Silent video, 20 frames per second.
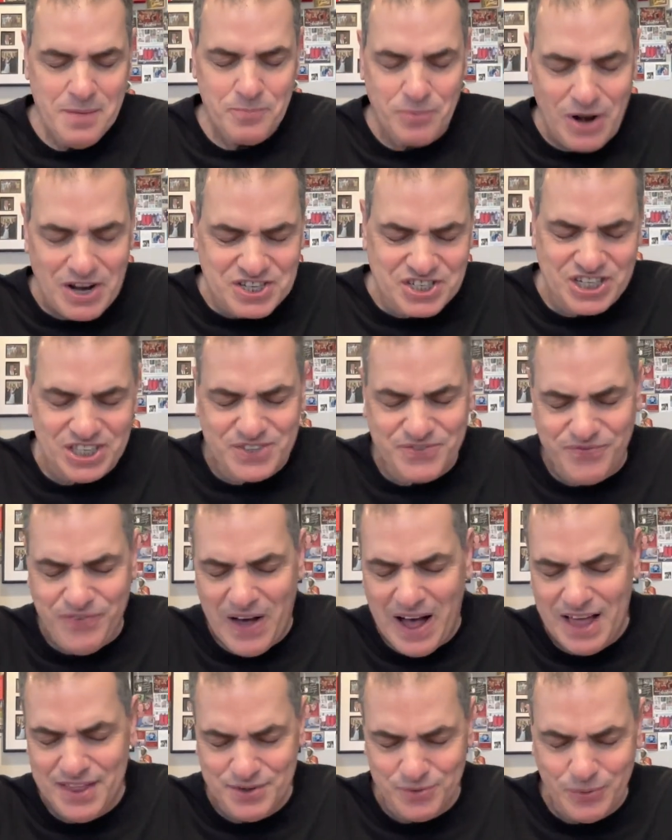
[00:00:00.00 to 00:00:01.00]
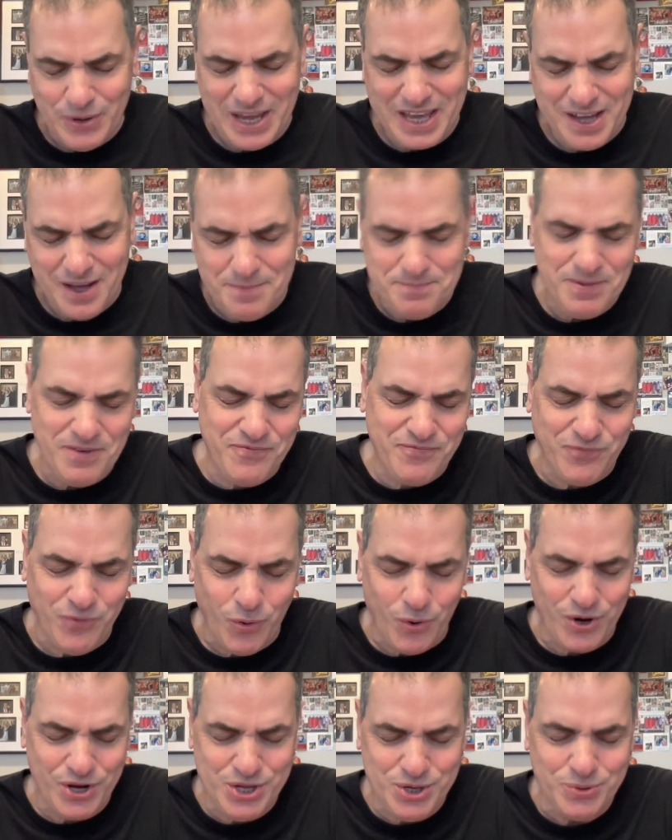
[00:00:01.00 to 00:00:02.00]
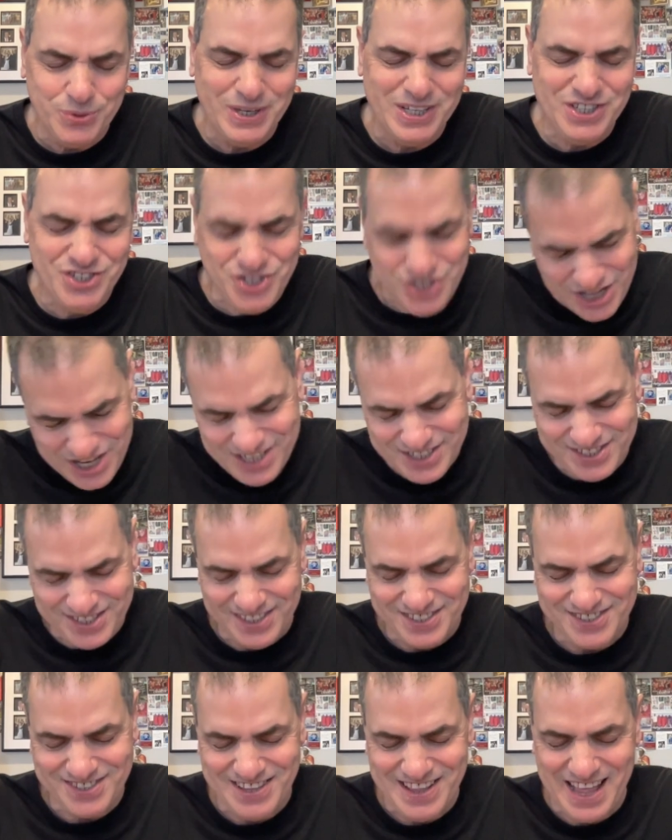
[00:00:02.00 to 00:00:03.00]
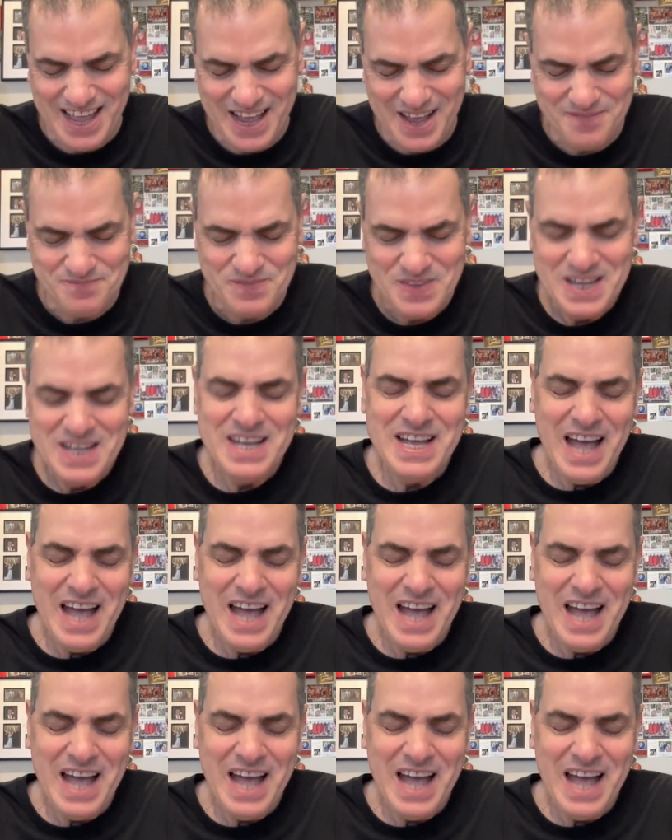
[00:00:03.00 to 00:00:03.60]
Precious Father, we come before you in Jesus' name,